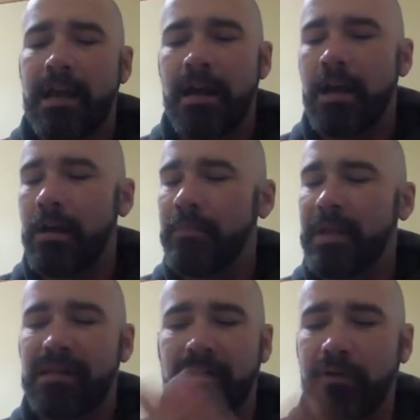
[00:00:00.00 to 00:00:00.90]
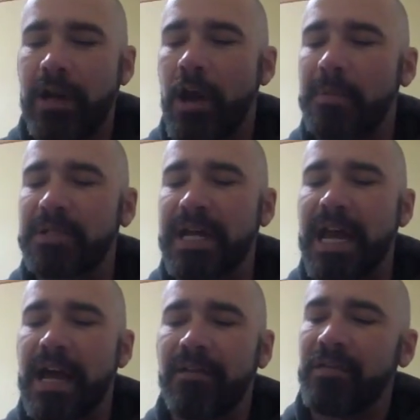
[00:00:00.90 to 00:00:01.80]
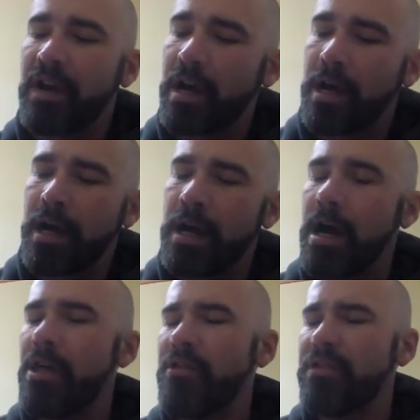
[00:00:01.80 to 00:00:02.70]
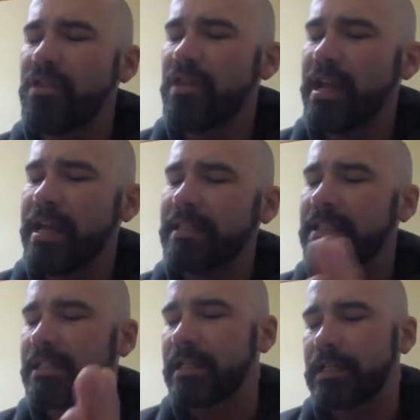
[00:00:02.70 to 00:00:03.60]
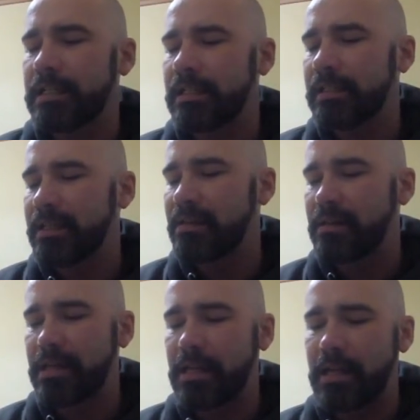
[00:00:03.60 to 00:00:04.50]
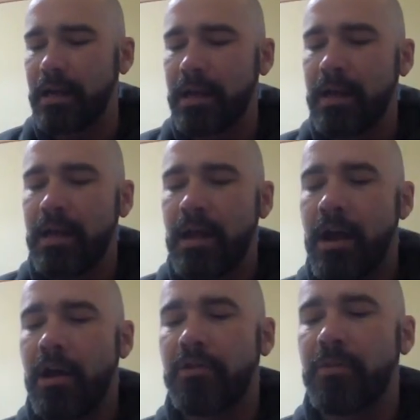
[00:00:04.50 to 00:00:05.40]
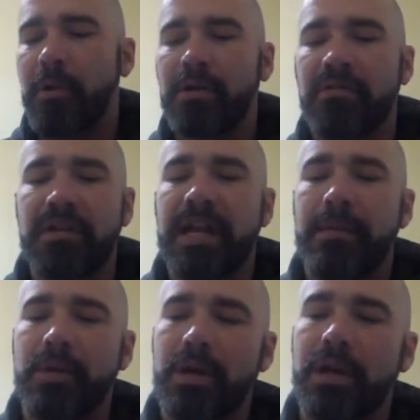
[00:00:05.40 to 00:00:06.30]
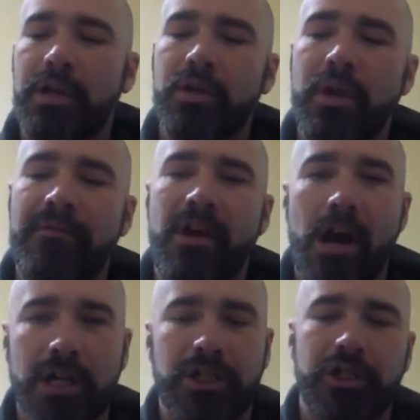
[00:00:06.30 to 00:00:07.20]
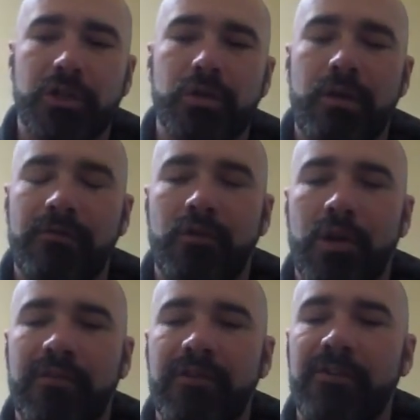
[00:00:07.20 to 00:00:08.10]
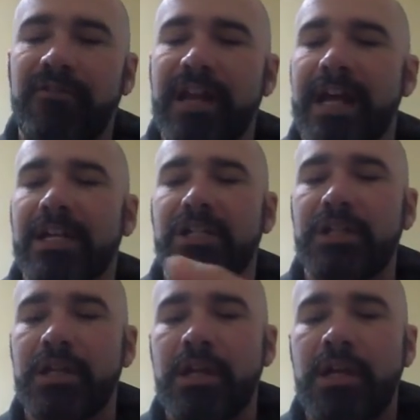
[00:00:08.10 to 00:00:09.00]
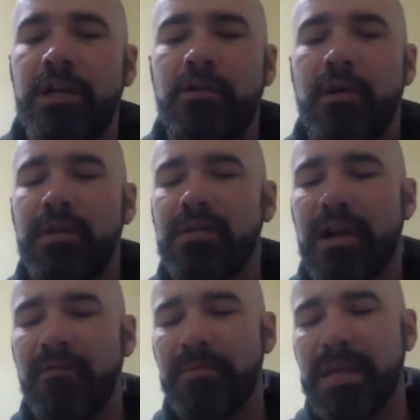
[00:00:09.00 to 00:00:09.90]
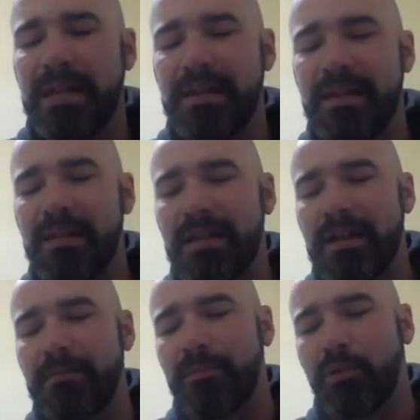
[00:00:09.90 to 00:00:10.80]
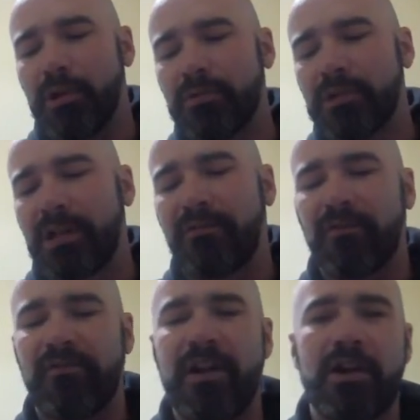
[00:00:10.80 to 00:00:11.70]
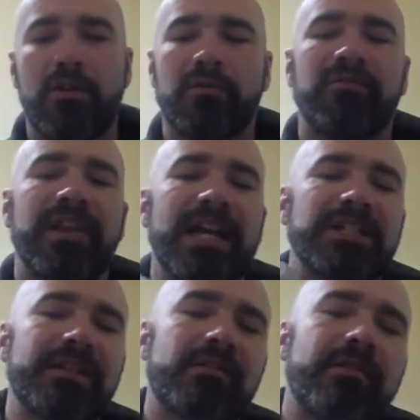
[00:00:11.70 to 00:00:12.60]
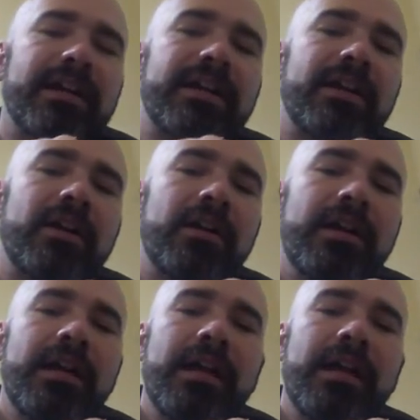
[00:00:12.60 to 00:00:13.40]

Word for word: Um, it's a great option to have. Uh, other than that, uh, let's see, other parts of the camera. You have a hot shoe, of course, for your flash. You also have a P C sync port, which is for very old flashes right here.